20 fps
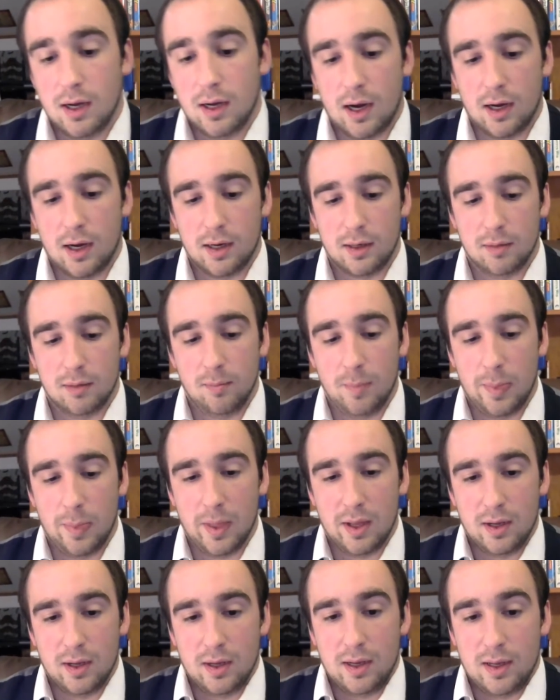I'm
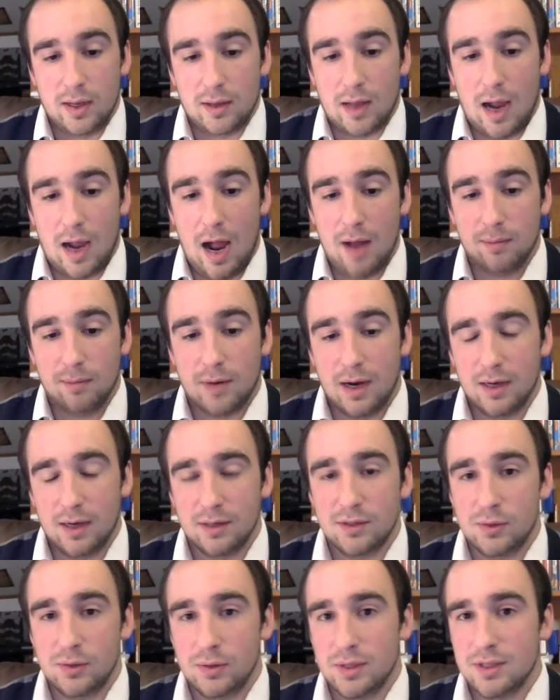kind
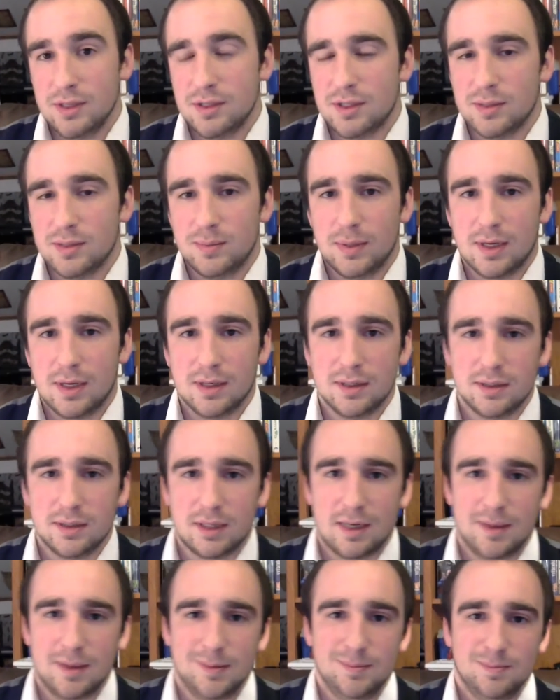of doing this just because I